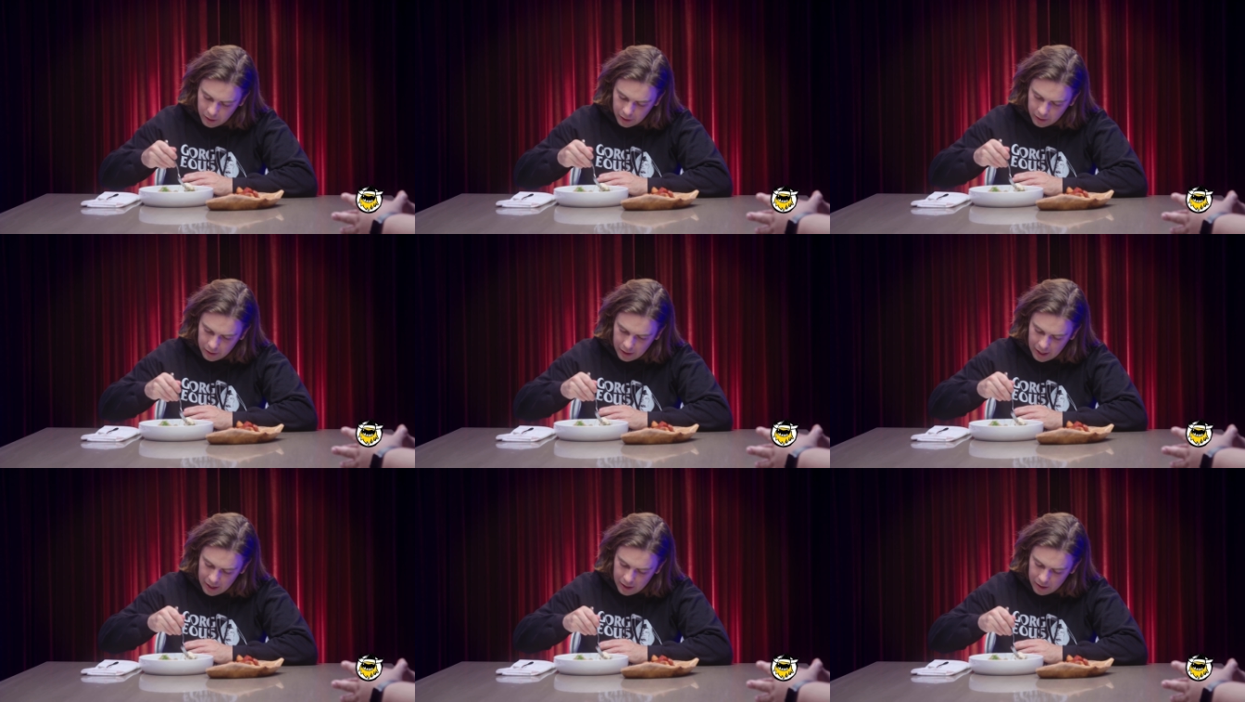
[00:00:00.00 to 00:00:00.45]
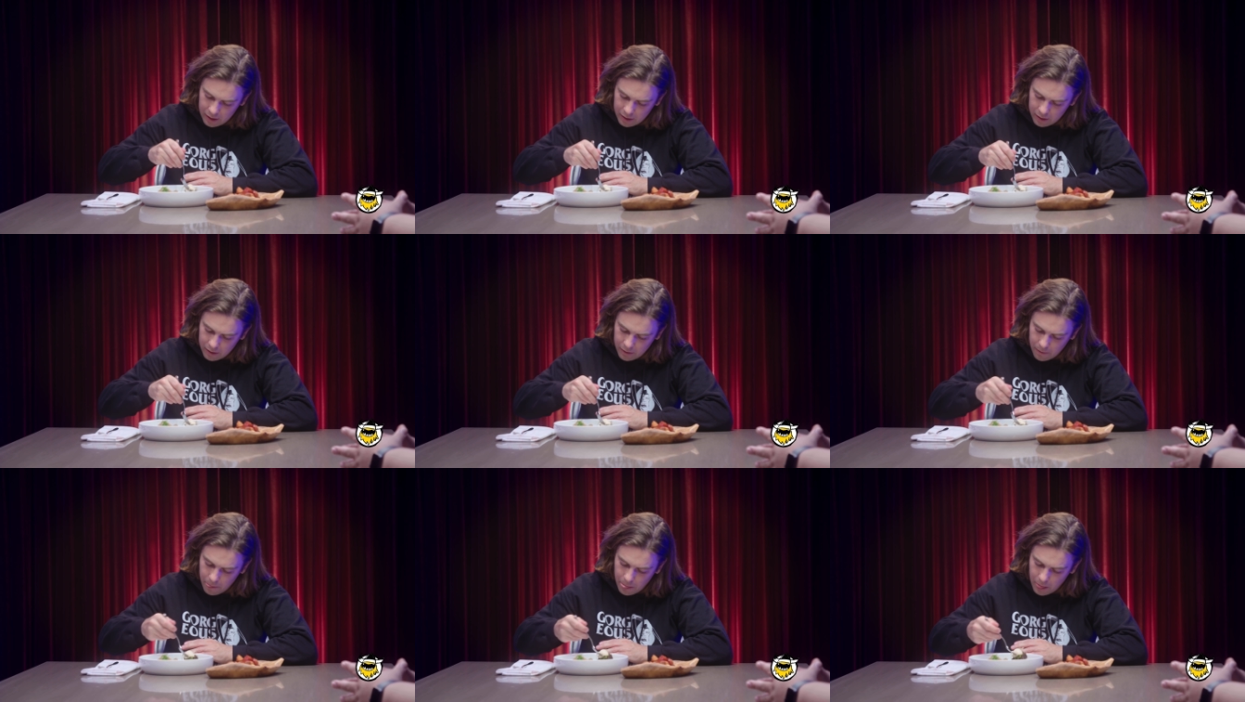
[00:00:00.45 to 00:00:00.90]
like and that's that?
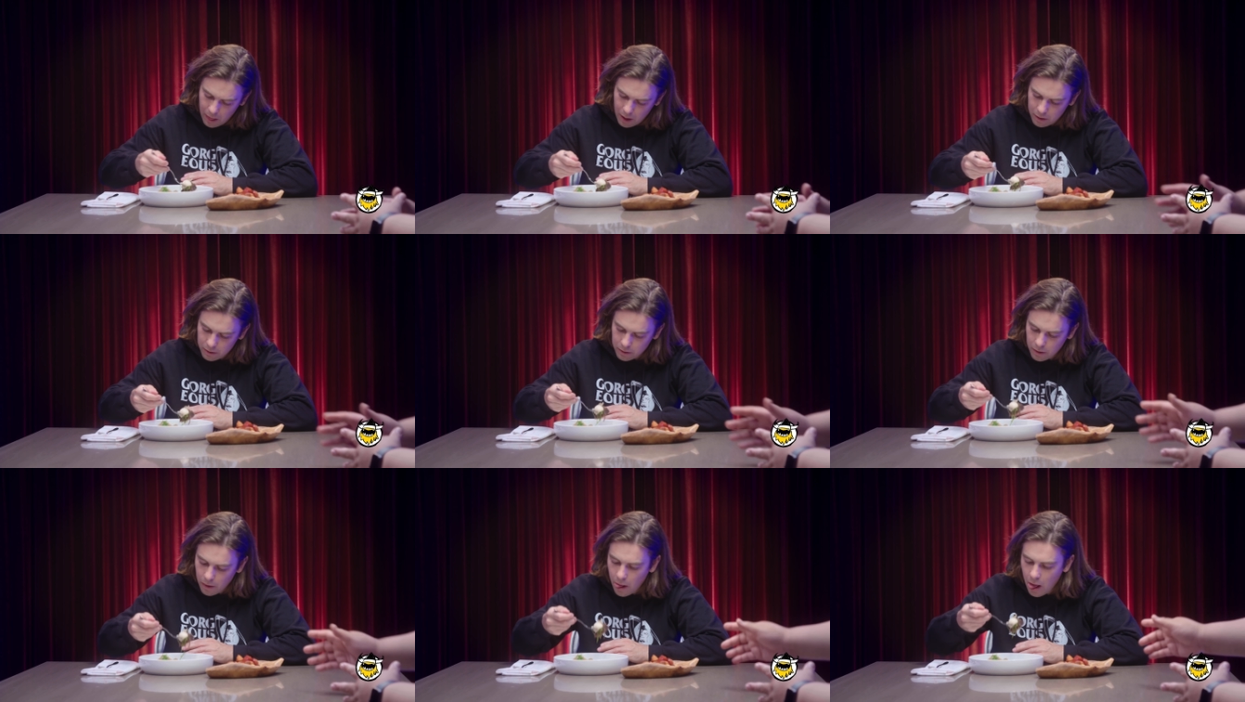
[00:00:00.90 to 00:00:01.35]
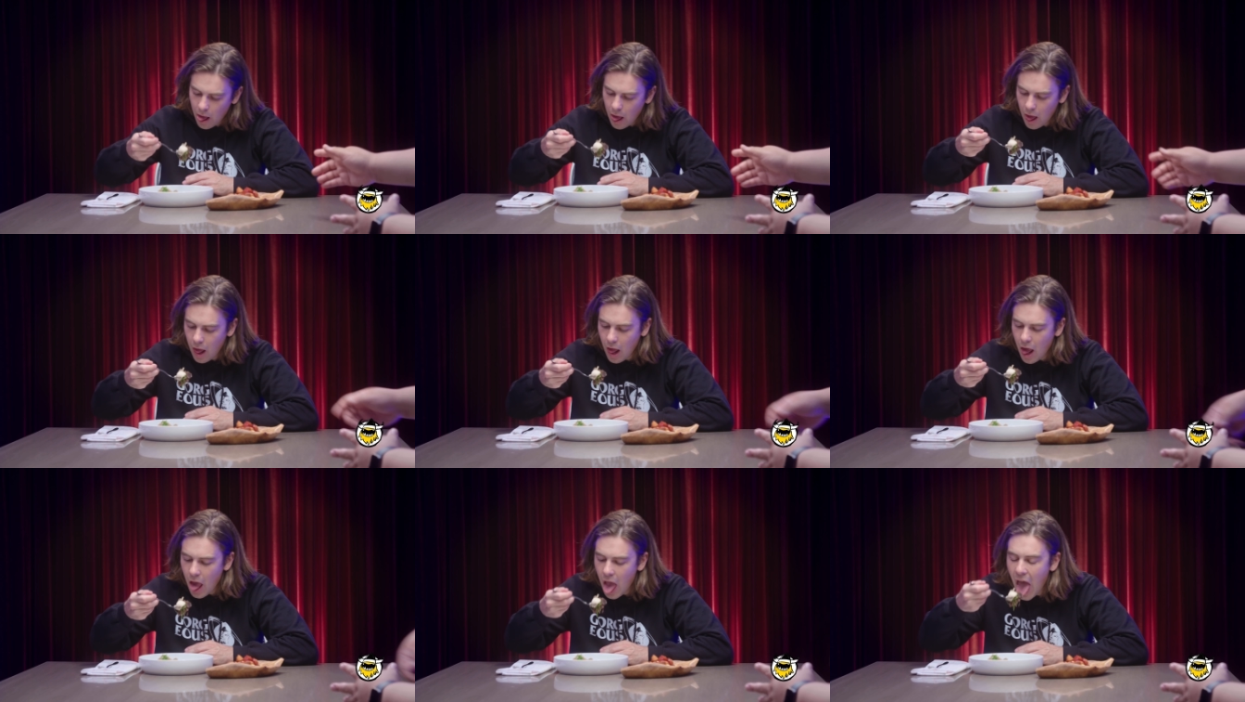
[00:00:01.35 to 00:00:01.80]
that's the bite. Yes,
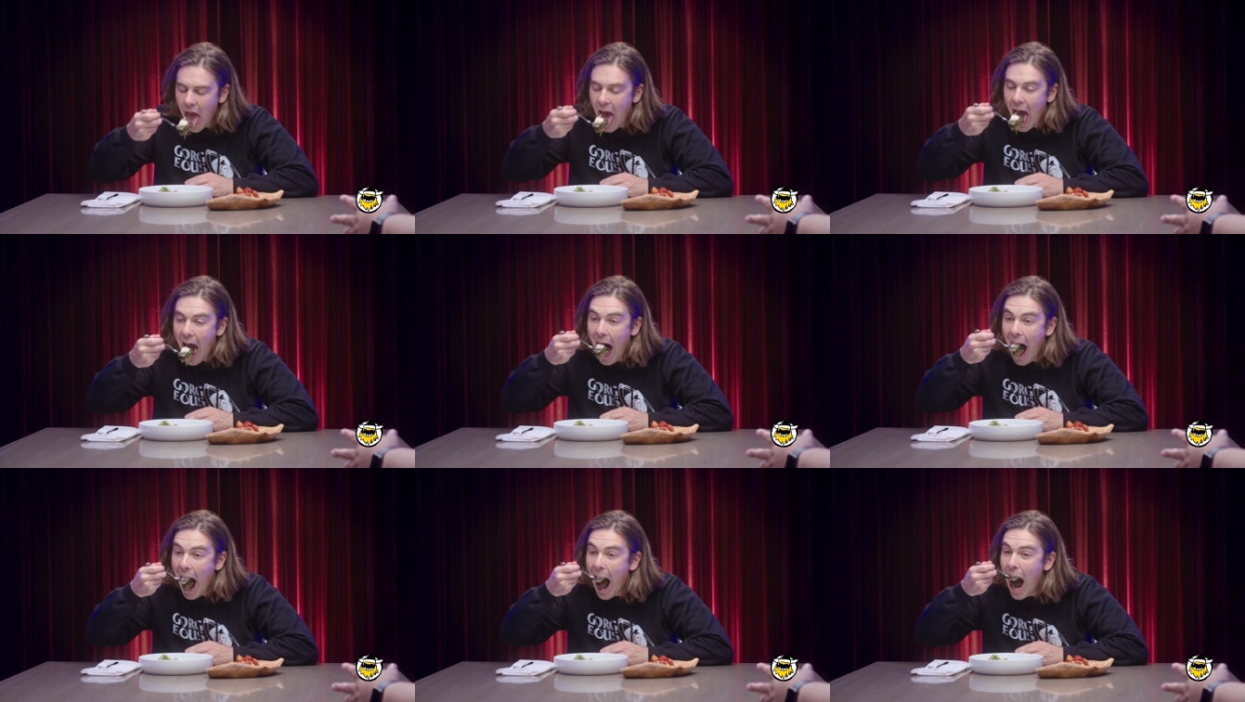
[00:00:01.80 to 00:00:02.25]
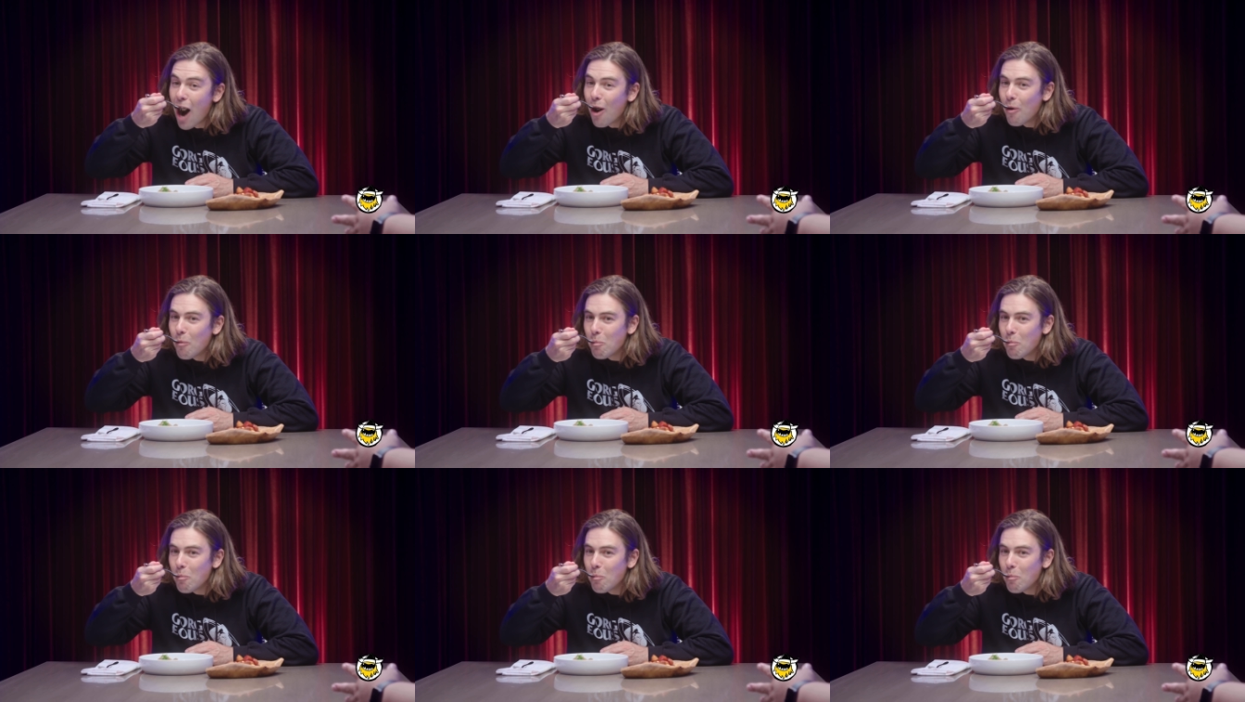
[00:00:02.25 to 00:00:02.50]
that's, that's the a perfect bite.